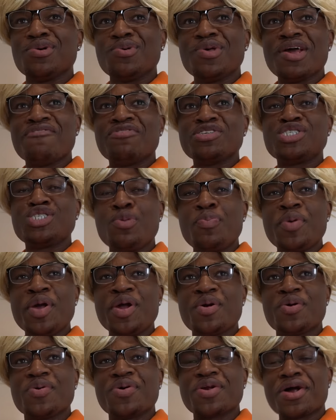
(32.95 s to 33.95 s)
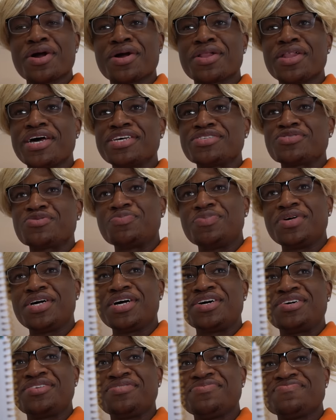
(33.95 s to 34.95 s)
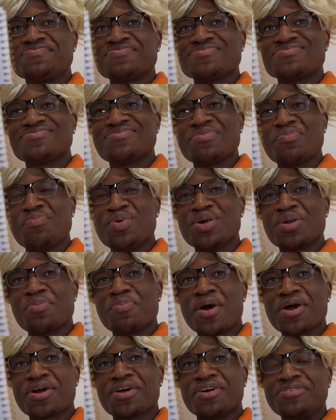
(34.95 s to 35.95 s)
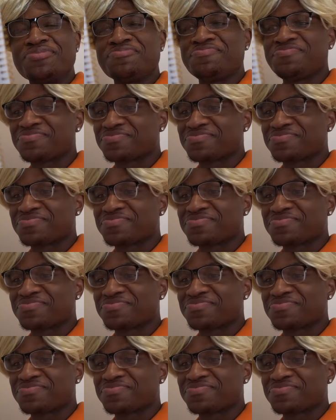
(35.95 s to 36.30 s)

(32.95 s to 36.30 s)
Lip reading: You have a superhero in our classroom, huh? Peter Parker.